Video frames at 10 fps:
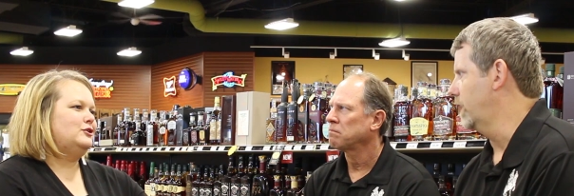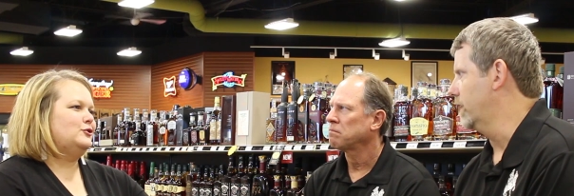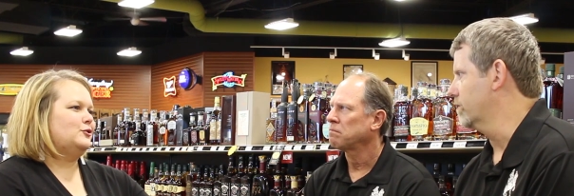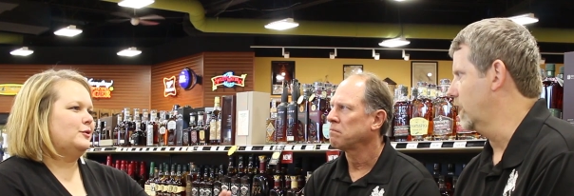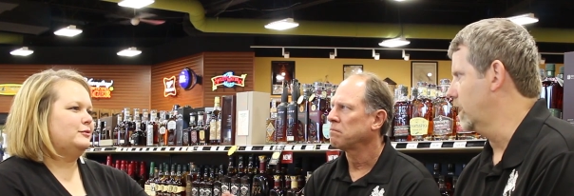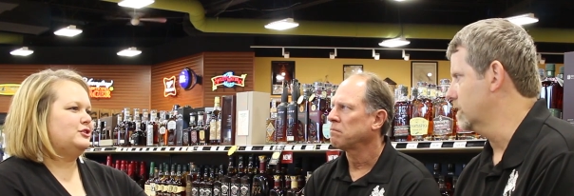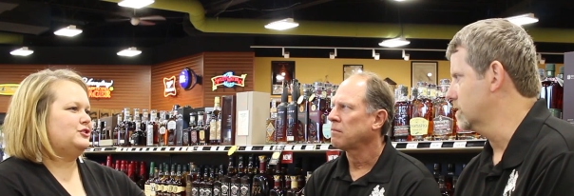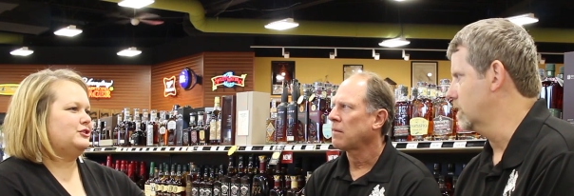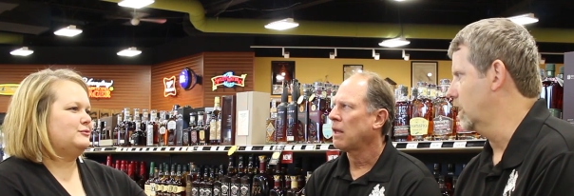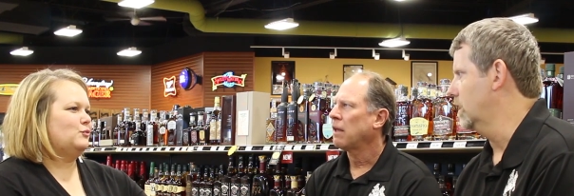Speaker 1: new, it
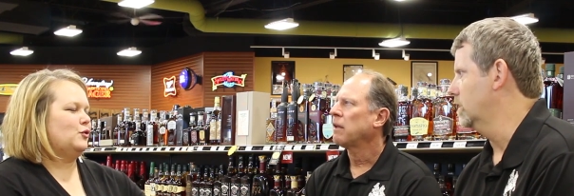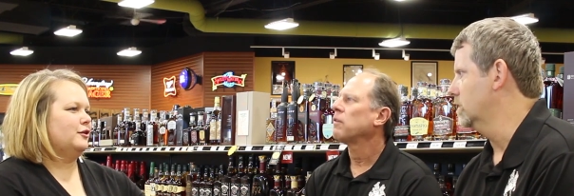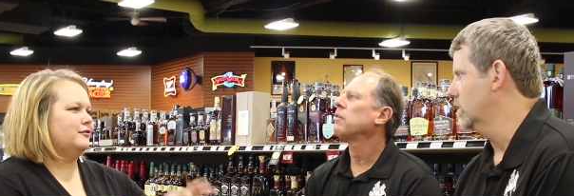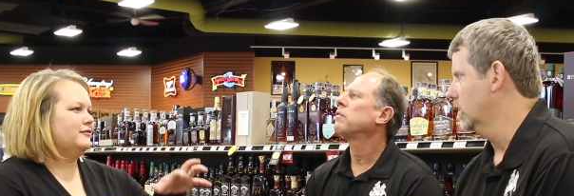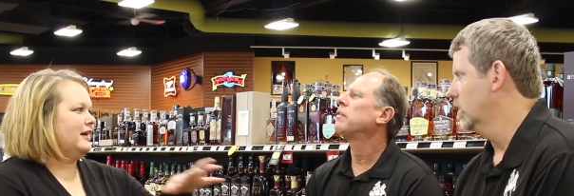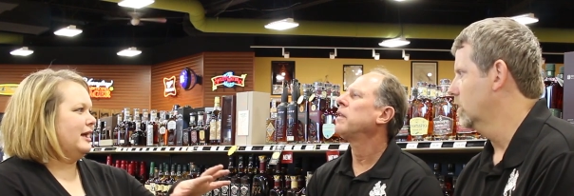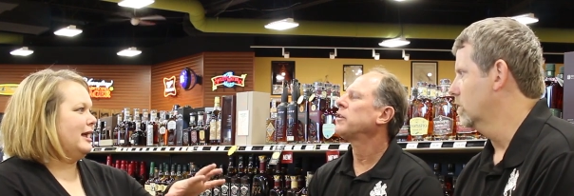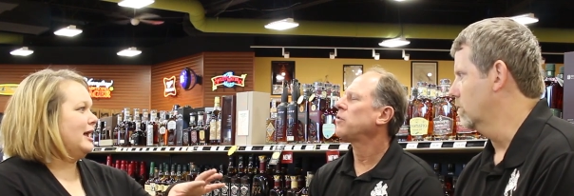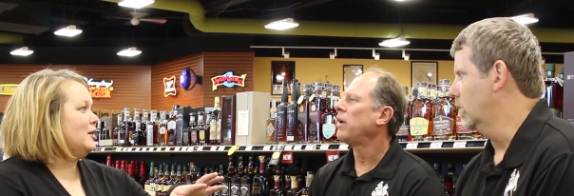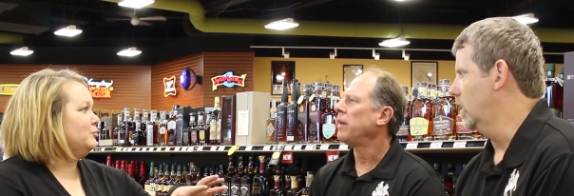was just more
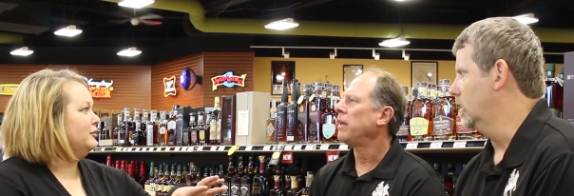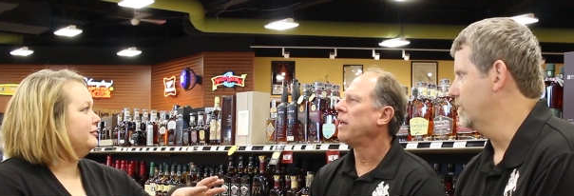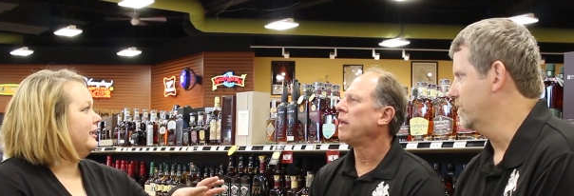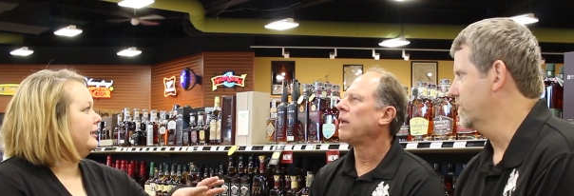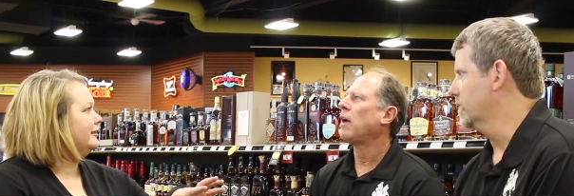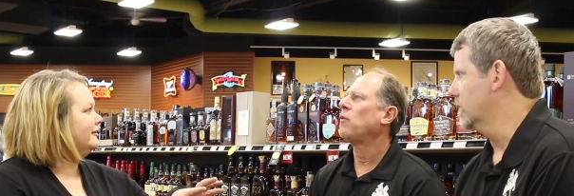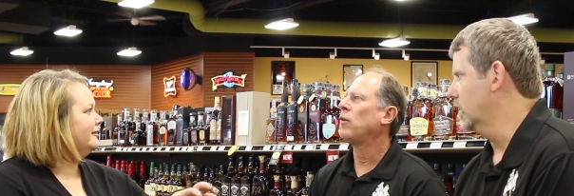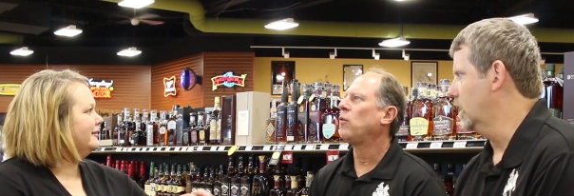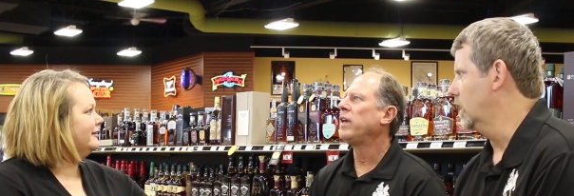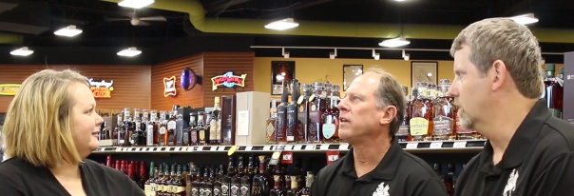That's amplified.
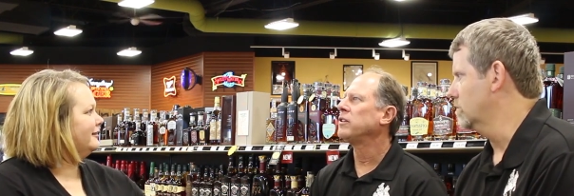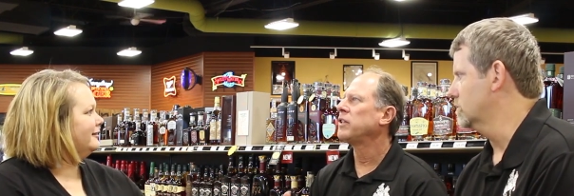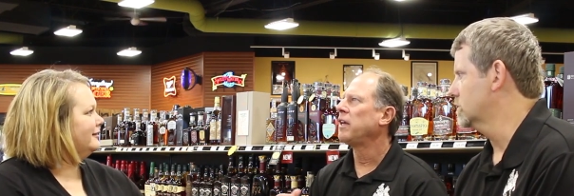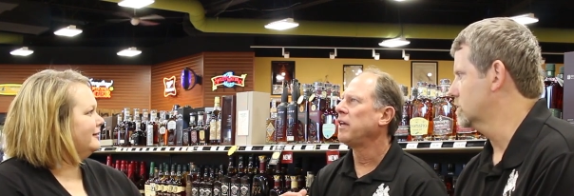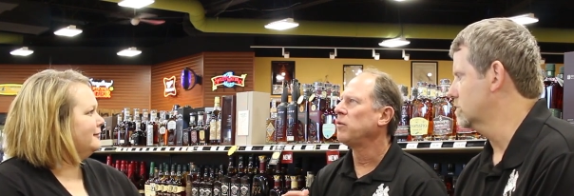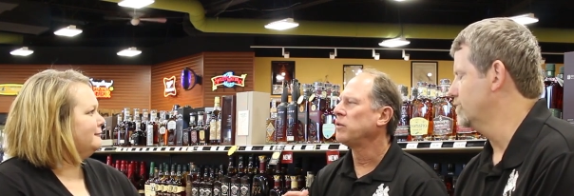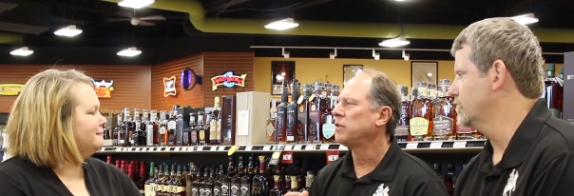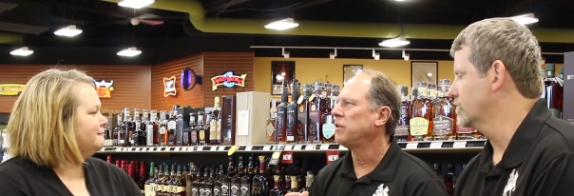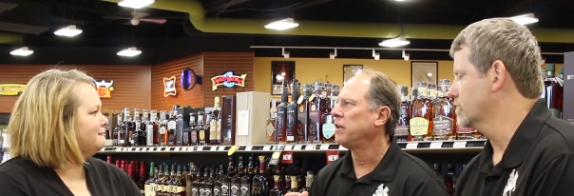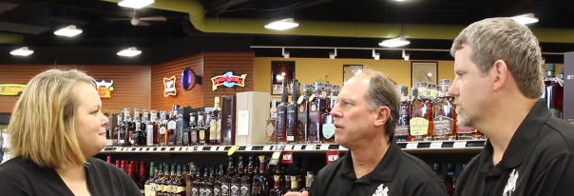Right. Yeah. We can say it
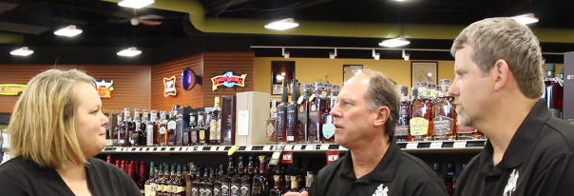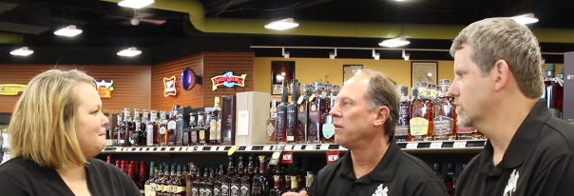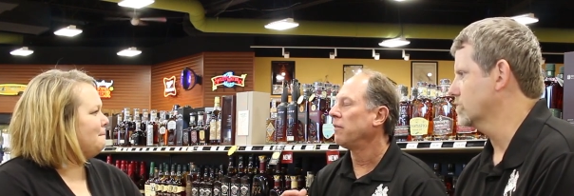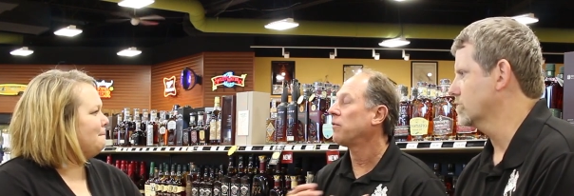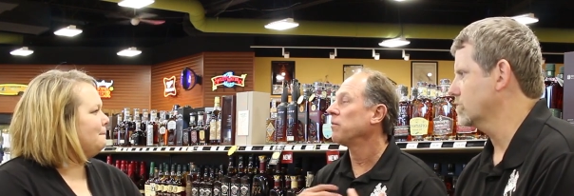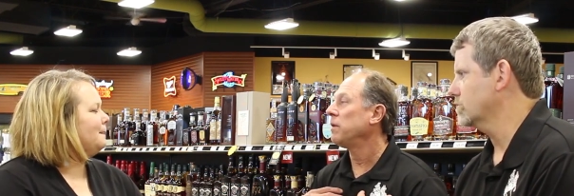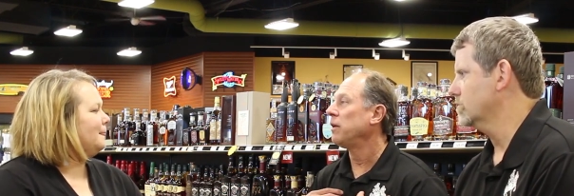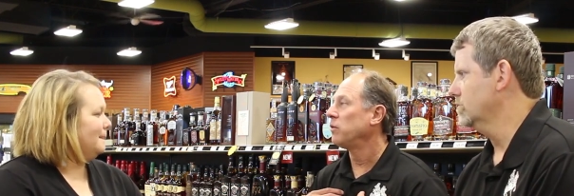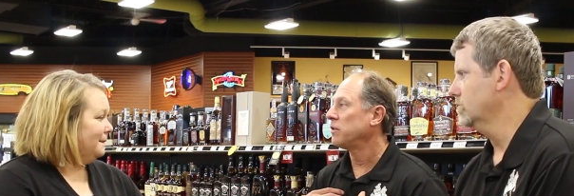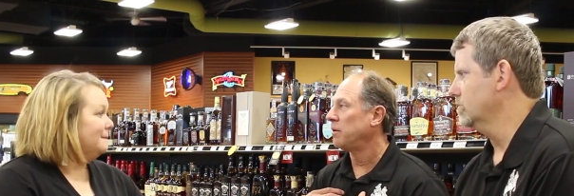was the, for
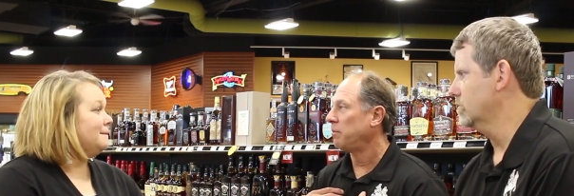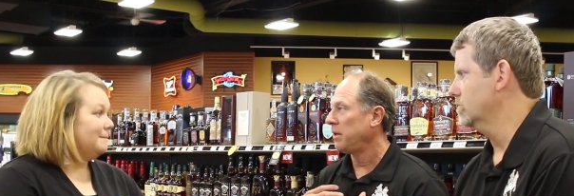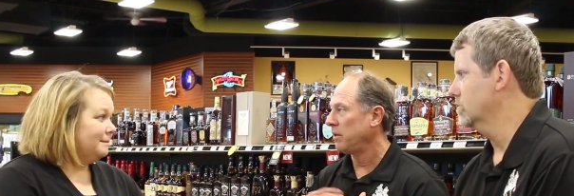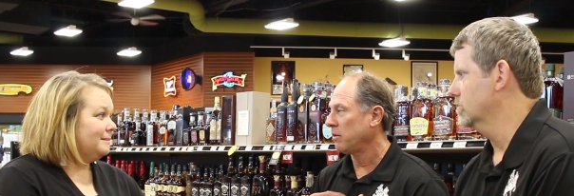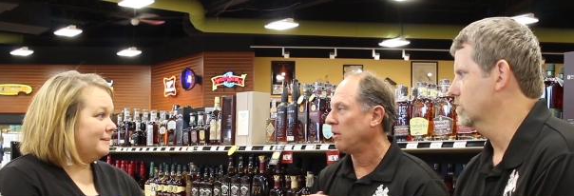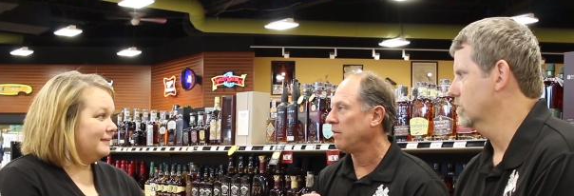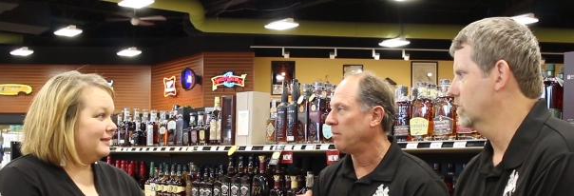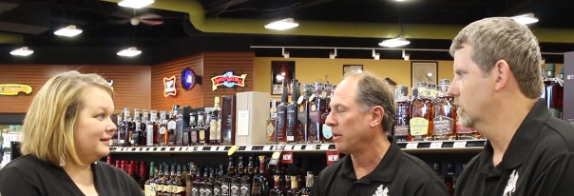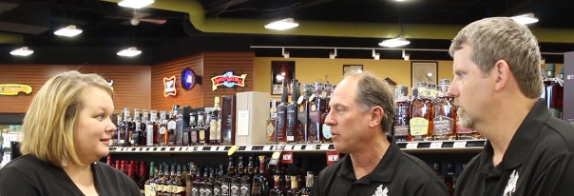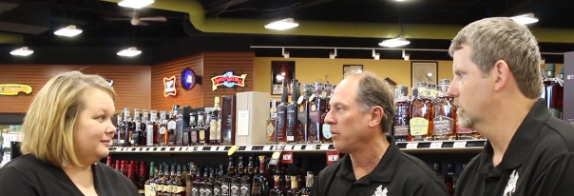me, it was the pinnacle
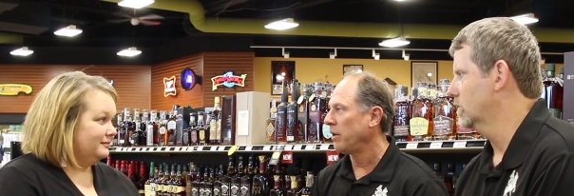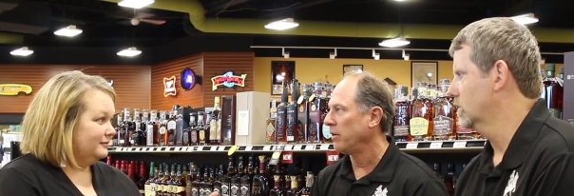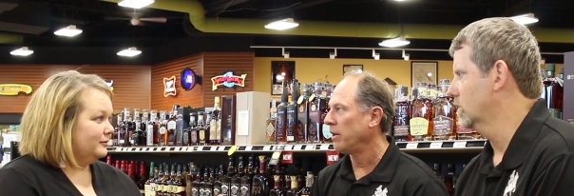of my career.